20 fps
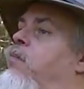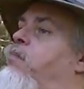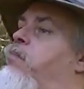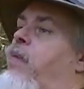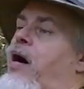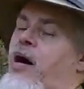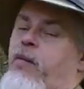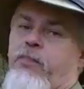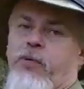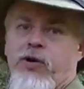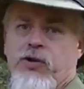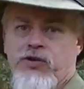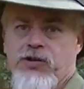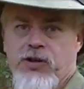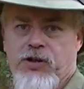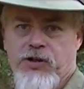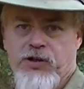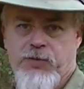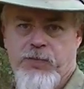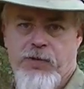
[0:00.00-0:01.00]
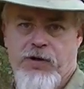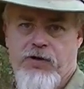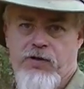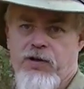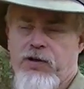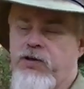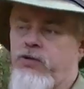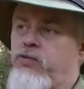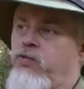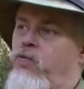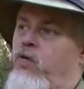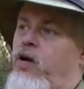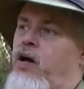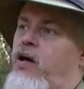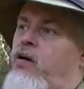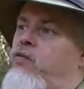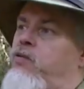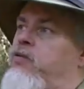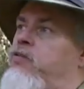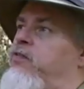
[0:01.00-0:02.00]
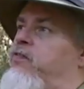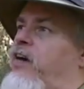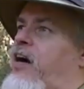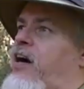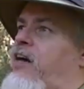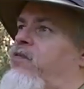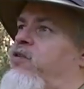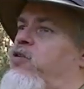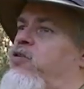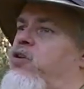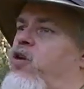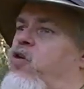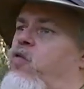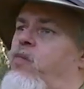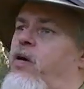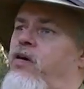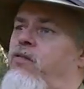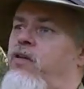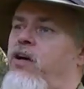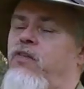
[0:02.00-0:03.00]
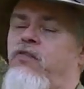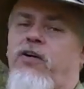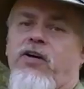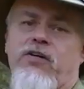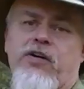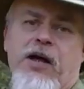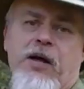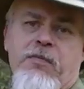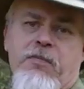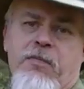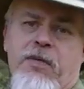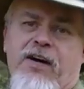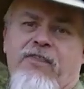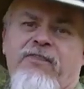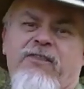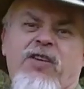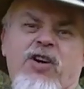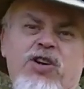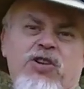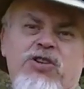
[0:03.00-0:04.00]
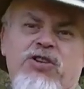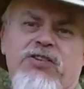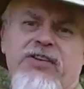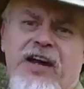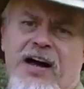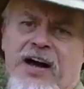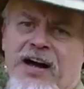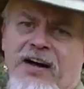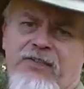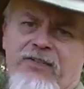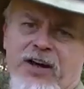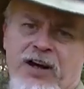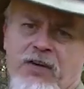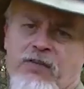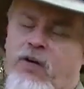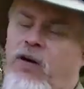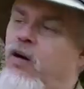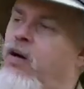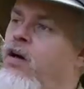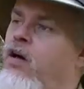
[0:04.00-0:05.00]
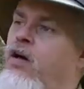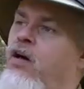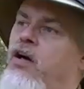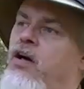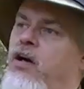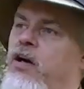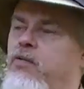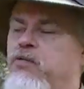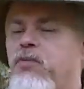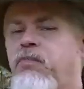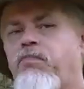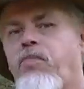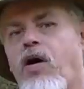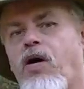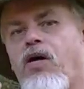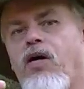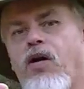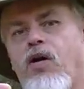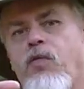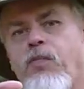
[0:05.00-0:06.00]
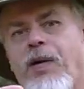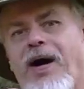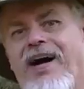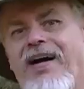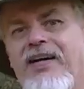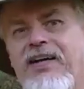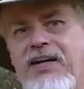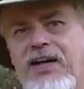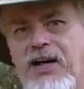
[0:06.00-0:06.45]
my personal experience, when I was 5 years old, my grandfather gave me my first knife ever, and it was a Barlow pocket